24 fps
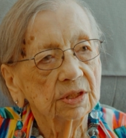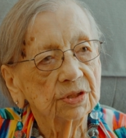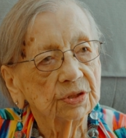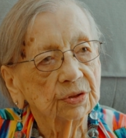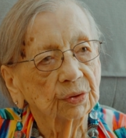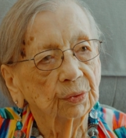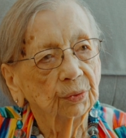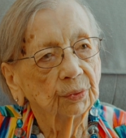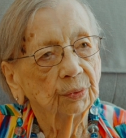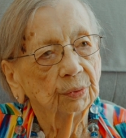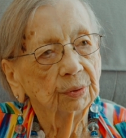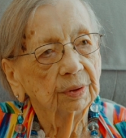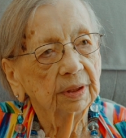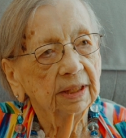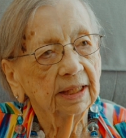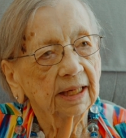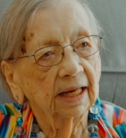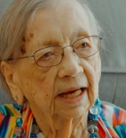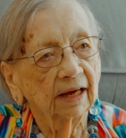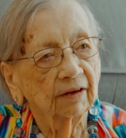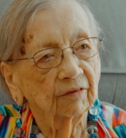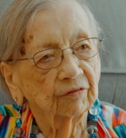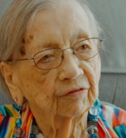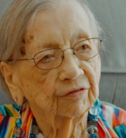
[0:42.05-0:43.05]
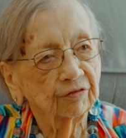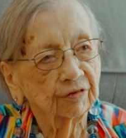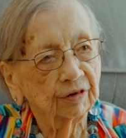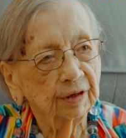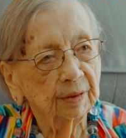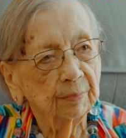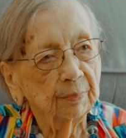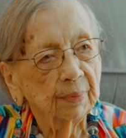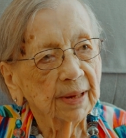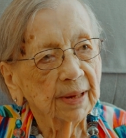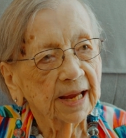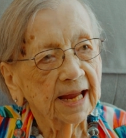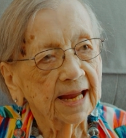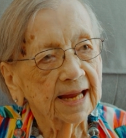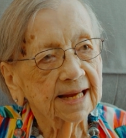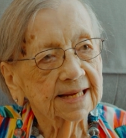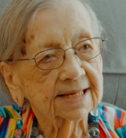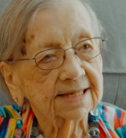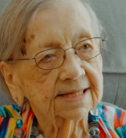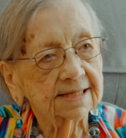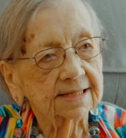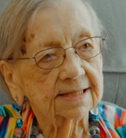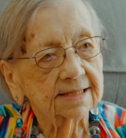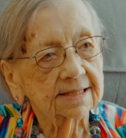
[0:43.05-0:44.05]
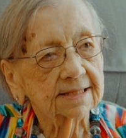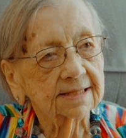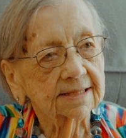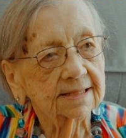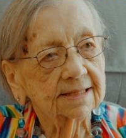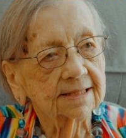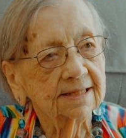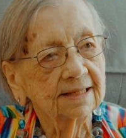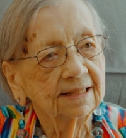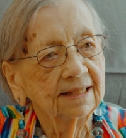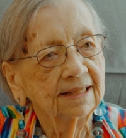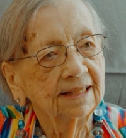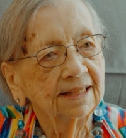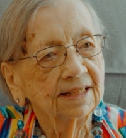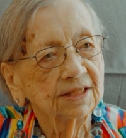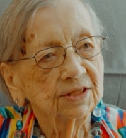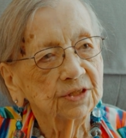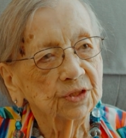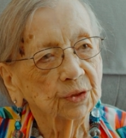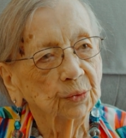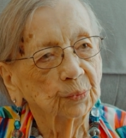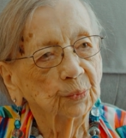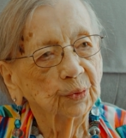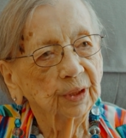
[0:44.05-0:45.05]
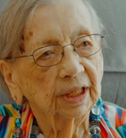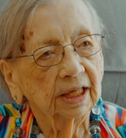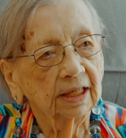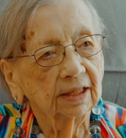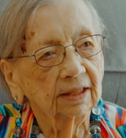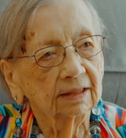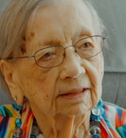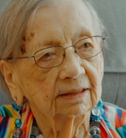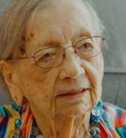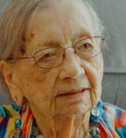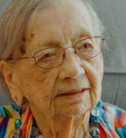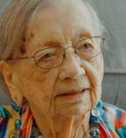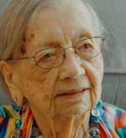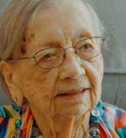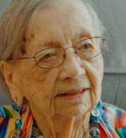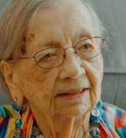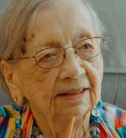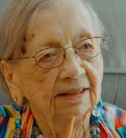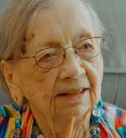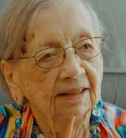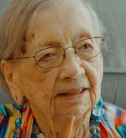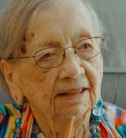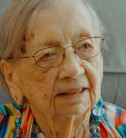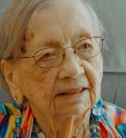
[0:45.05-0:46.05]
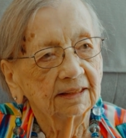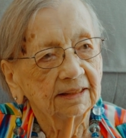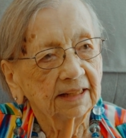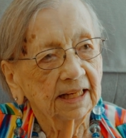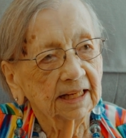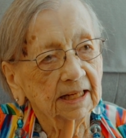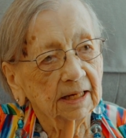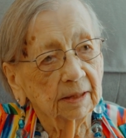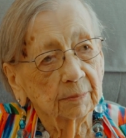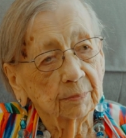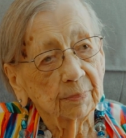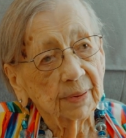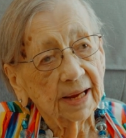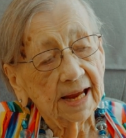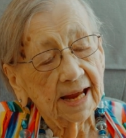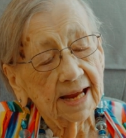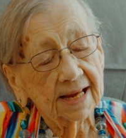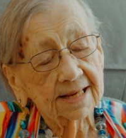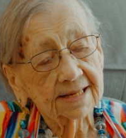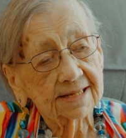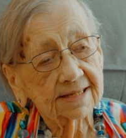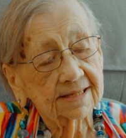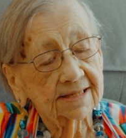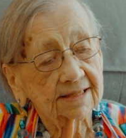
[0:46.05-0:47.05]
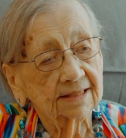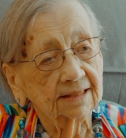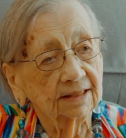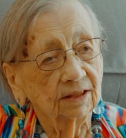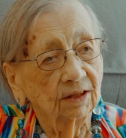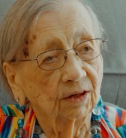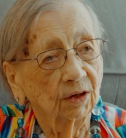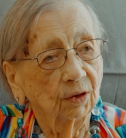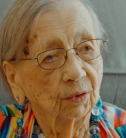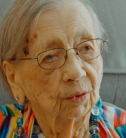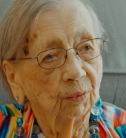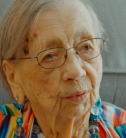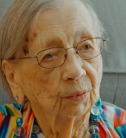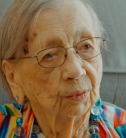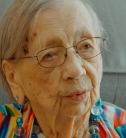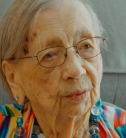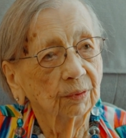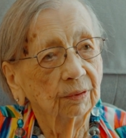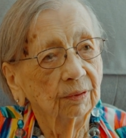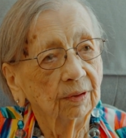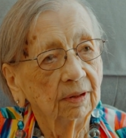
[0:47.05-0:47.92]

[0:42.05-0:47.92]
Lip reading: so he got free passes so we could get a pass and go